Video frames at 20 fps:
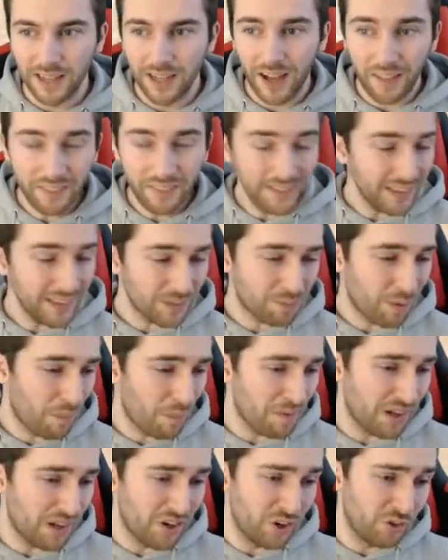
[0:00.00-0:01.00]
I think that's
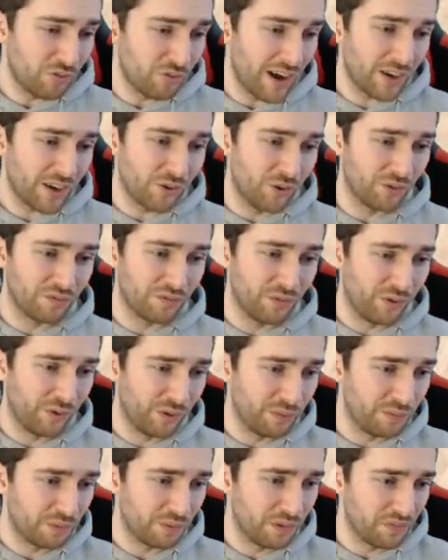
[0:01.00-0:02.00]
probably a new record for
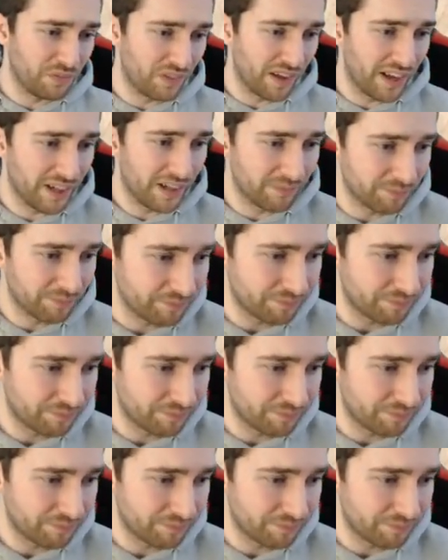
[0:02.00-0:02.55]
them, to be fair.